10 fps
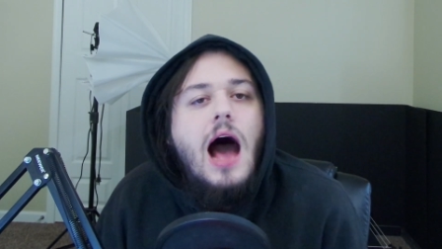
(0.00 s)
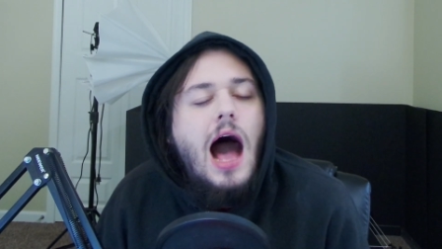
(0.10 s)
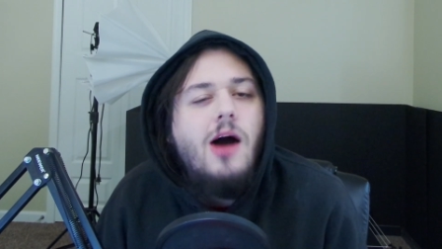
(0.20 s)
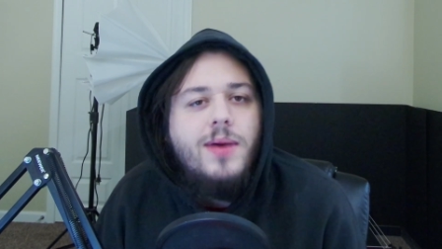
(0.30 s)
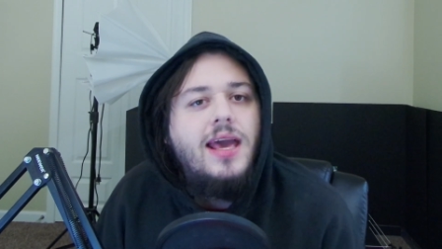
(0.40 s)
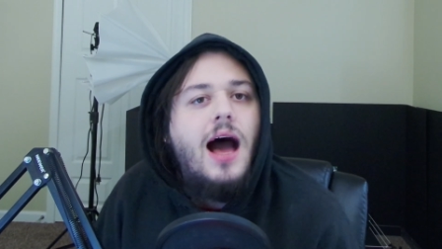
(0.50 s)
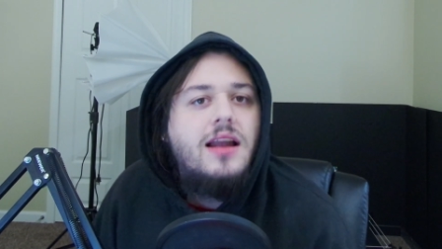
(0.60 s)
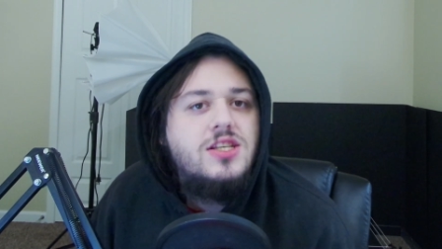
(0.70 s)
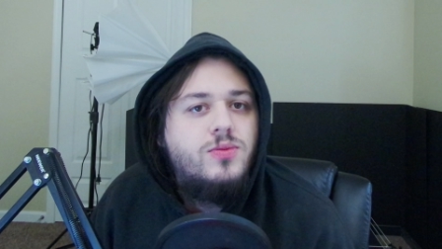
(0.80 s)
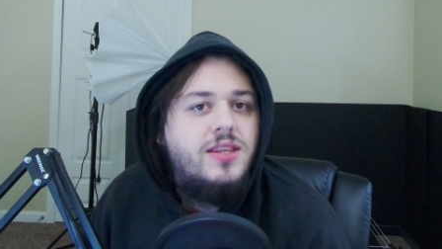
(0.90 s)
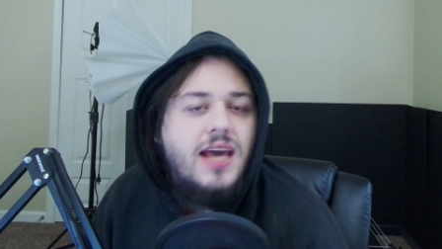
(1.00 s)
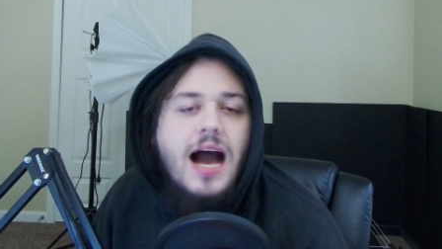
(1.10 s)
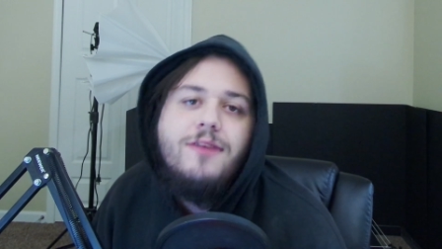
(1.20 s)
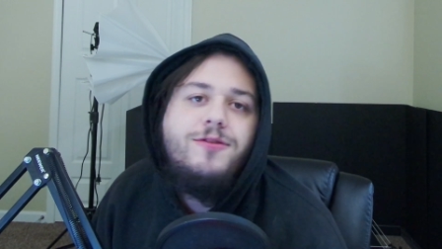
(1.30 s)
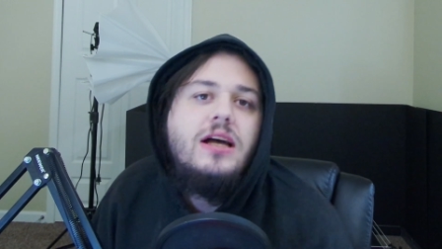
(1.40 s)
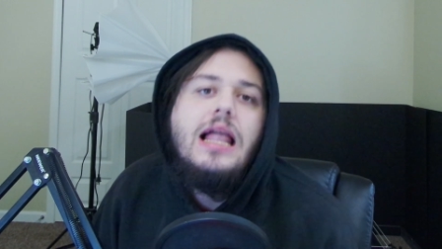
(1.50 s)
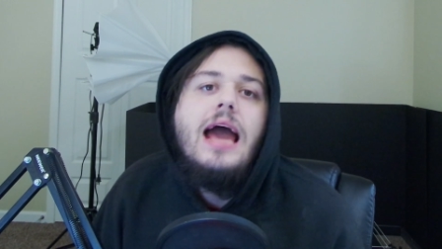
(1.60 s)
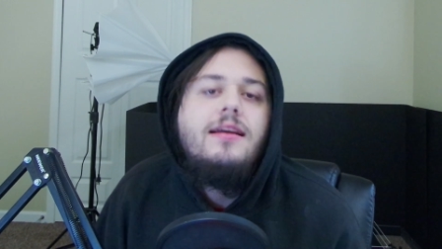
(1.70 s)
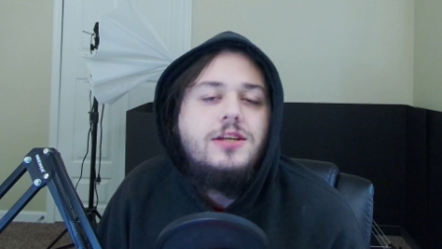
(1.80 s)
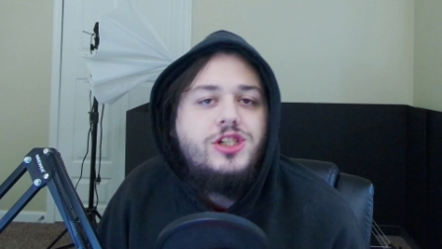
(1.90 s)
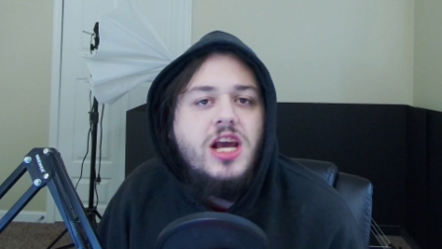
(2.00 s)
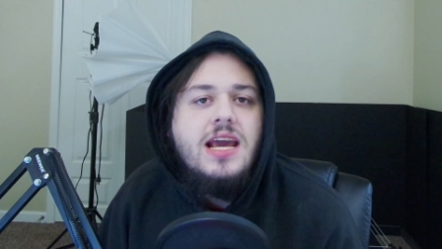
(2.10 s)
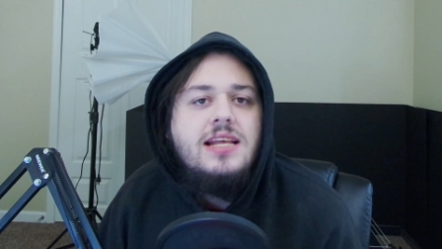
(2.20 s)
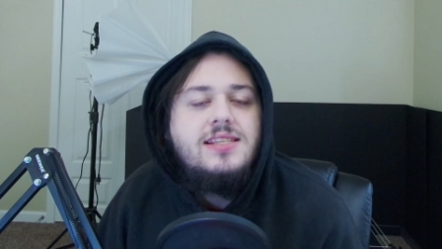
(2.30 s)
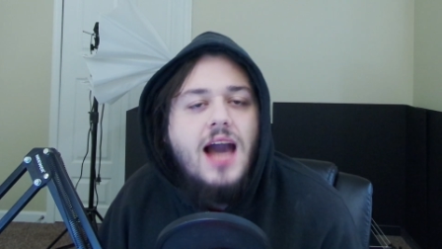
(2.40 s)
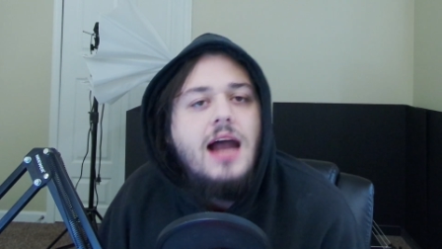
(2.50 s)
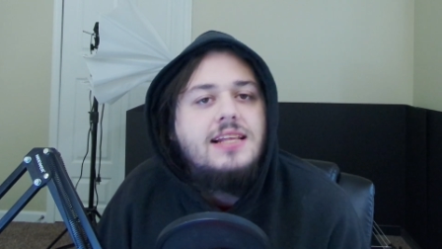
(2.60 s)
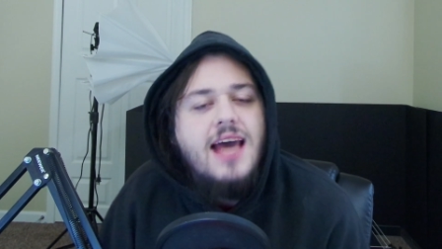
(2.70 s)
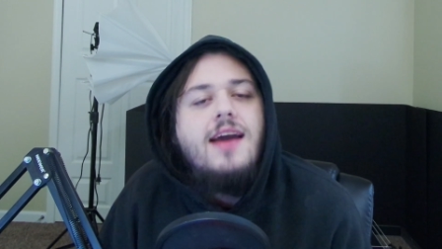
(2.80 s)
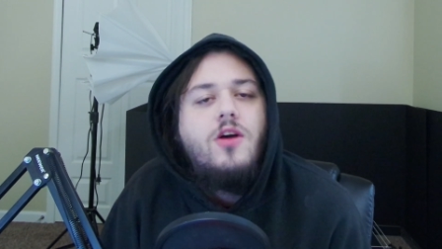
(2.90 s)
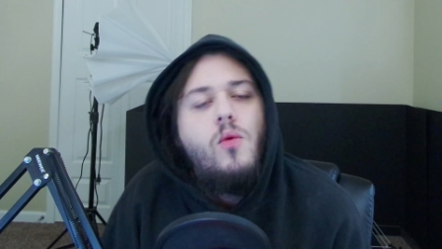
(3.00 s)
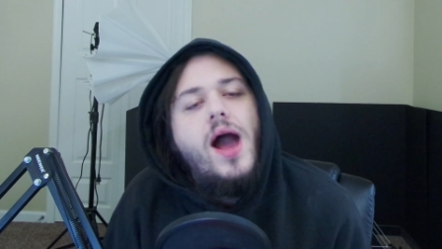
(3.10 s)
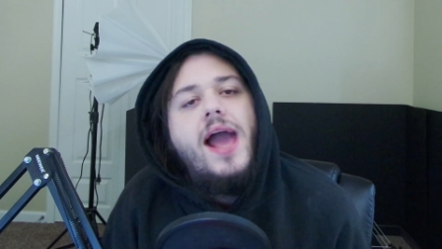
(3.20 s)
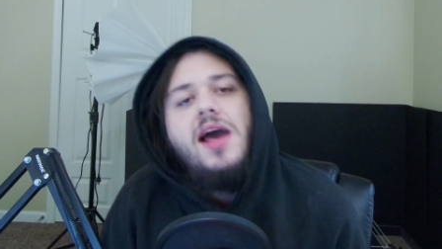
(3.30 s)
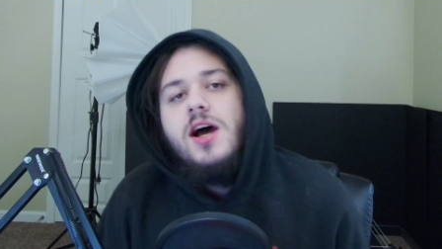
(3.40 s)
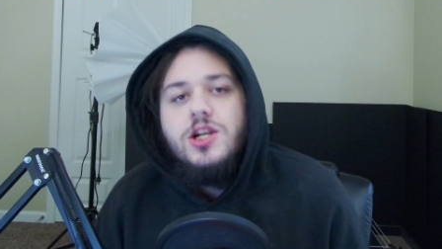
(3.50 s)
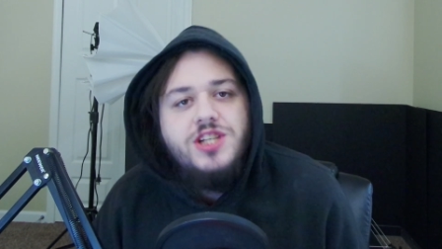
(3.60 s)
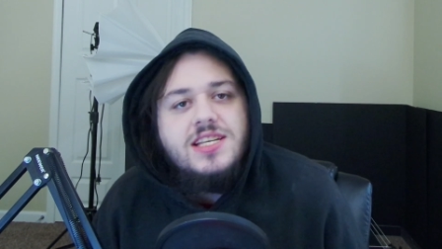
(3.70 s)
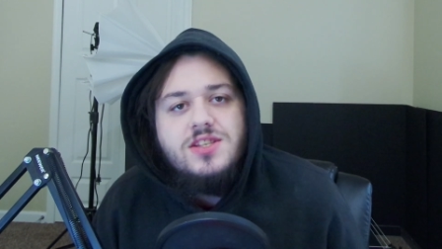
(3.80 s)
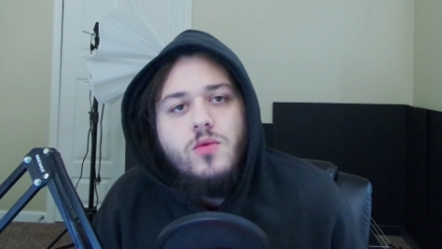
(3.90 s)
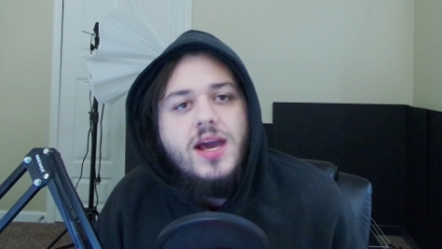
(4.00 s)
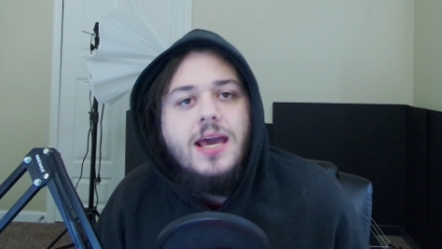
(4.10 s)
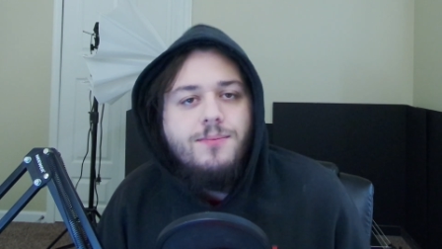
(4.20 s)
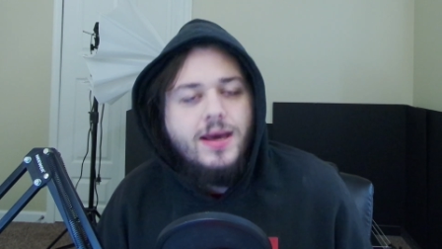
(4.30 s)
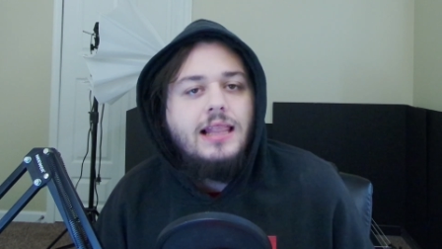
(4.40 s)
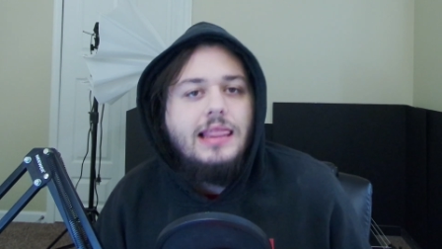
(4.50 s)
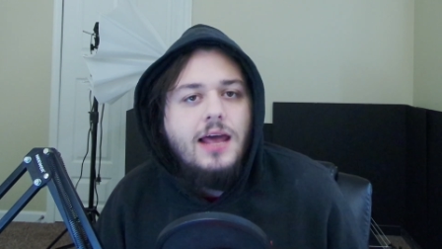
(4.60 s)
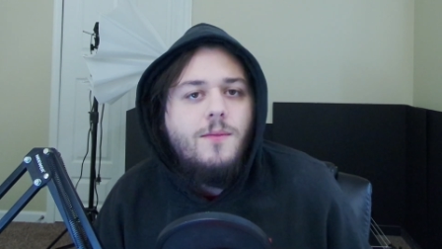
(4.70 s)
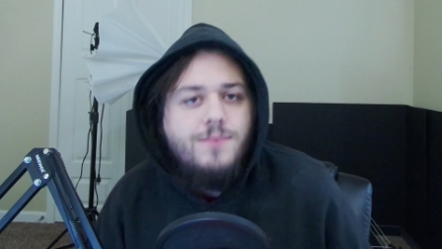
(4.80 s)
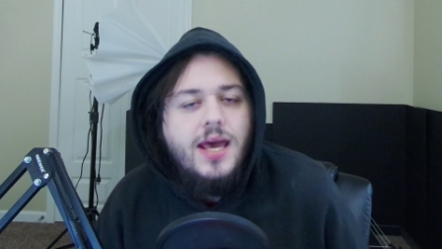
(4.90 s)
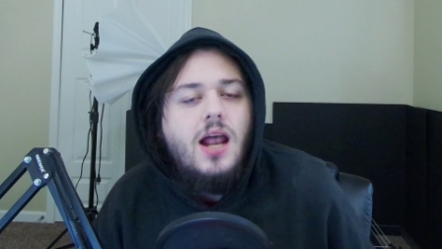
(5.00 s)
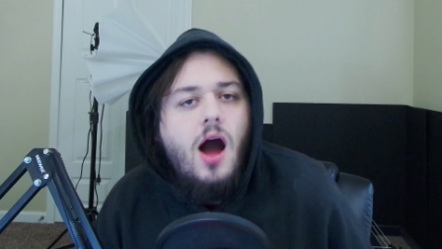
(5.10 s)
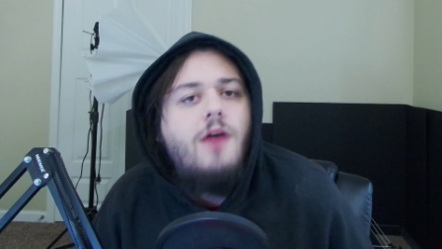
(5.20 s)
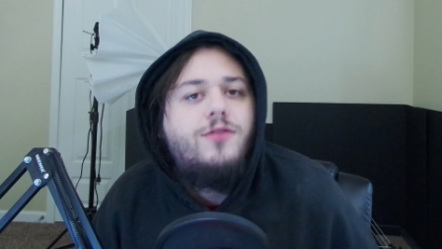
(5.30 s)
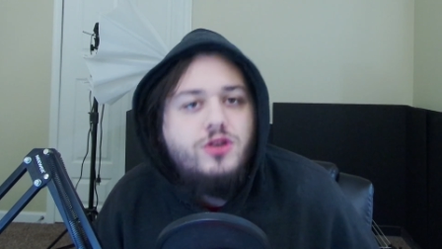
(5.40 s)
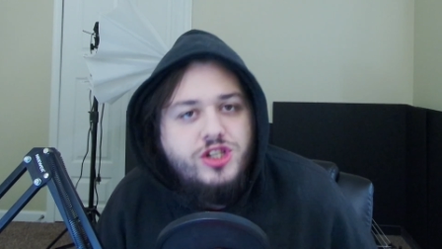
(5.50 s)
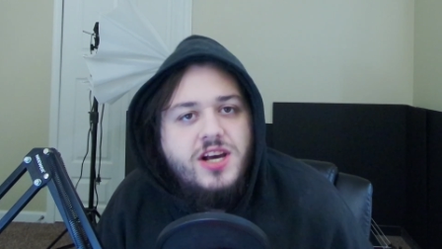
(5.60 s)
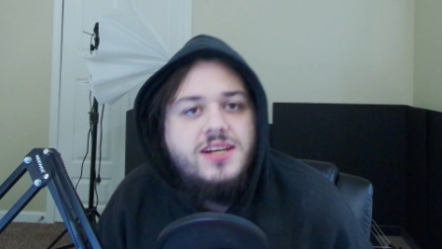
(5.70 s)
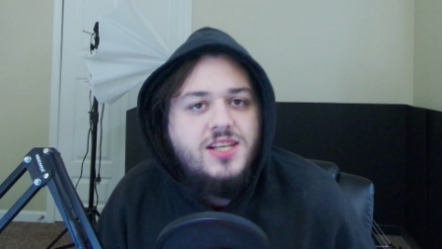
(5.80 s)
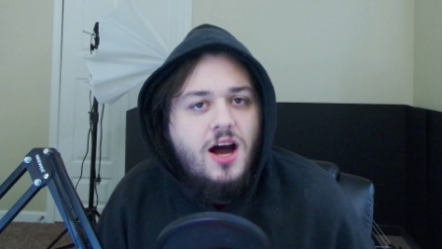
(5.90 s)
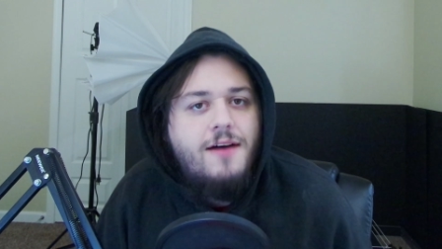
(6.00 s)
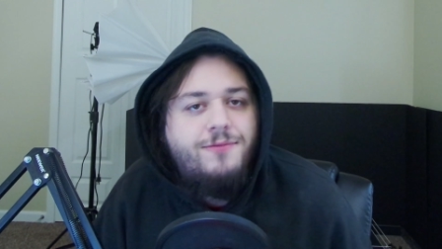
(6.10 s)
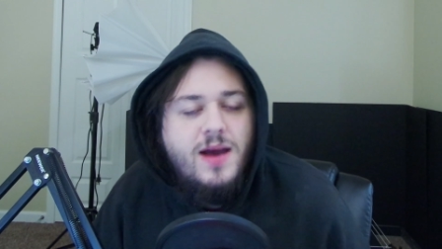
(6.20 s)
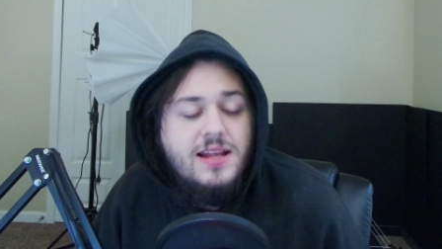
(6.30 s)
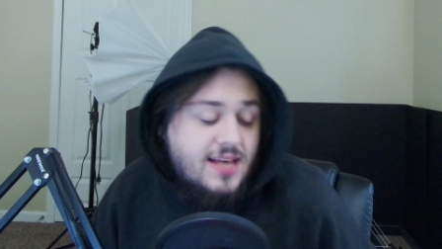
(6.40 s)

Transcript: I'll be honest with you, I feel like the jeans kind of take away just a wee bit, little bit of Kushida's offense.